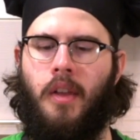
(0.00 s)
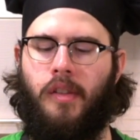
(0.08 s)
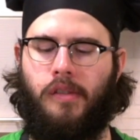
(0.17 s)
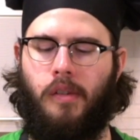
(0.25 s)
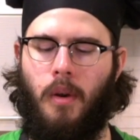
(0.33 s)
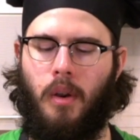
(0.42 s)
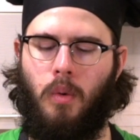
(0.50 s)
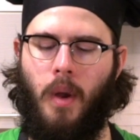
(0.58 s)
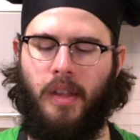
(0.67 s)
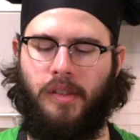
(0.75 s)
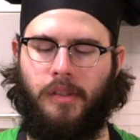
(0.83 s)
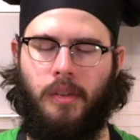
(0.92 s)
So our
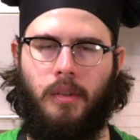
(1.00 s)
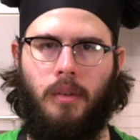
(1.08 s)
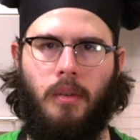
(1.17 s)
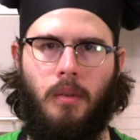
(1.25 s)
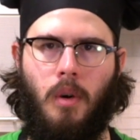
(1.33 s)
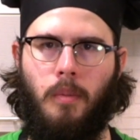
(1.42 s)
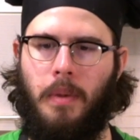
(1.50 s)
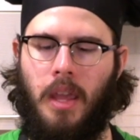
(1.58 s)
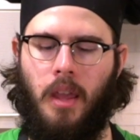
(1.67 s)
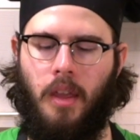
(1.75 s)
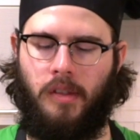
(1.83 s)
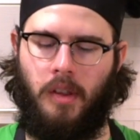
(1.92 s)
quest won't be
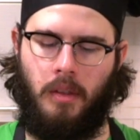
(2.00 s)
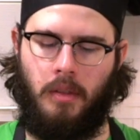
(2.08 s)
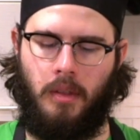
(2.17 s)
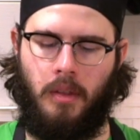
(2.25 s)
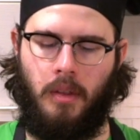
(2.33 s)
easy.